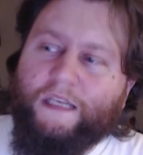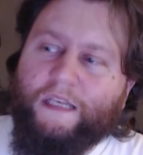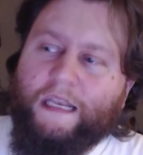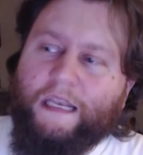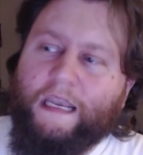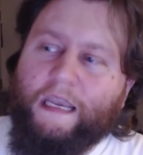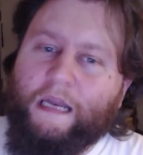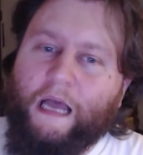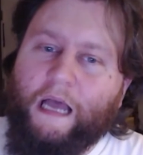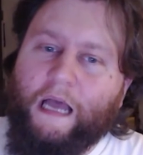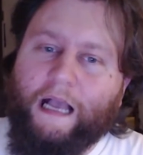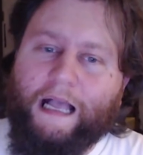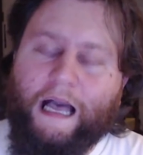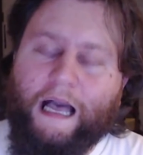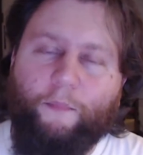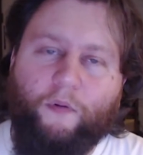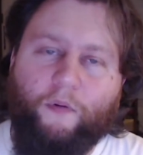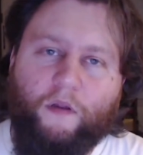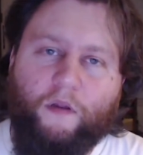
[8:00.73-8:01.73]
in a
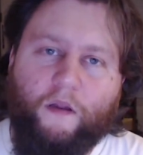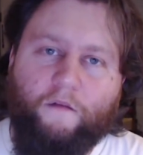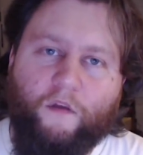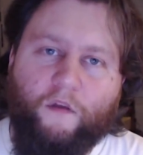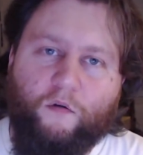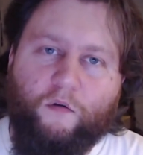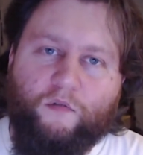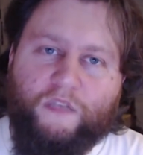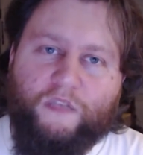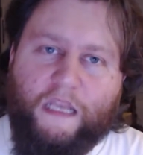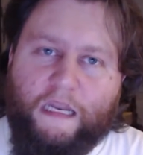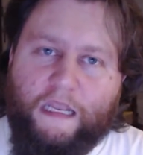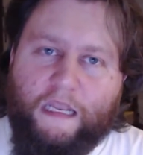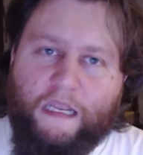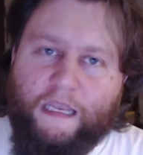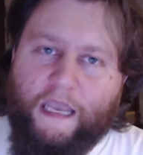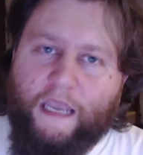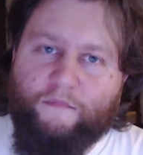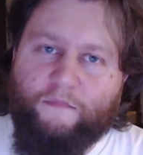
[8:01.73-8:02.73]
couple of those
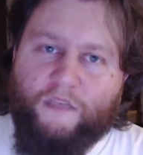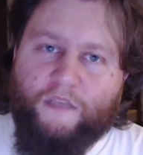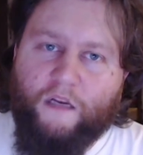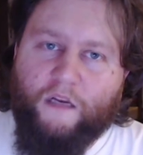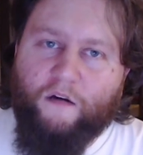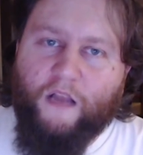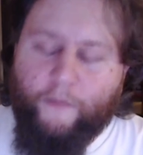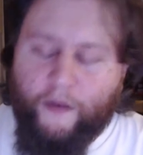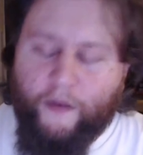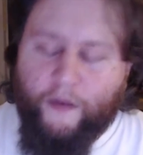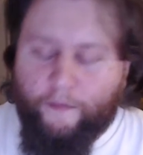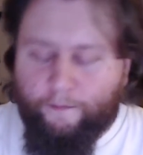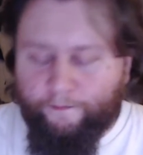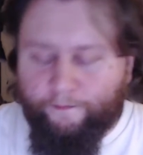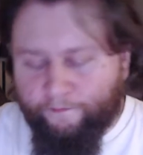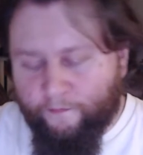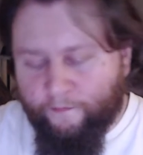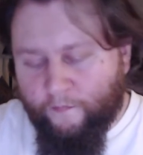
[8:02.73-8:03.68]
indie games that are coming